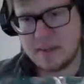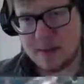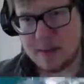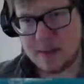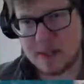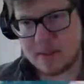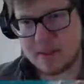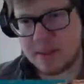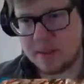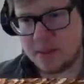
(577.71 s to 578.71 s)
Ah, I guess
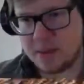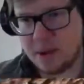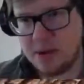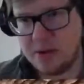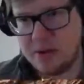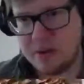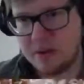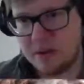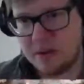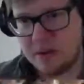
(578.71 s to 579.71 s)
it's dirt
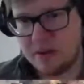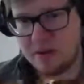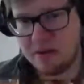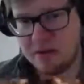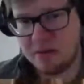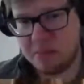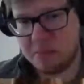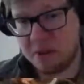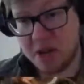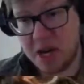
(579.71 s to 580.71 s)
or
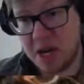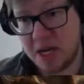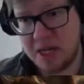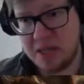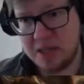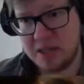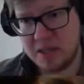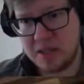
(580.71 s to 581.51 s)
brains.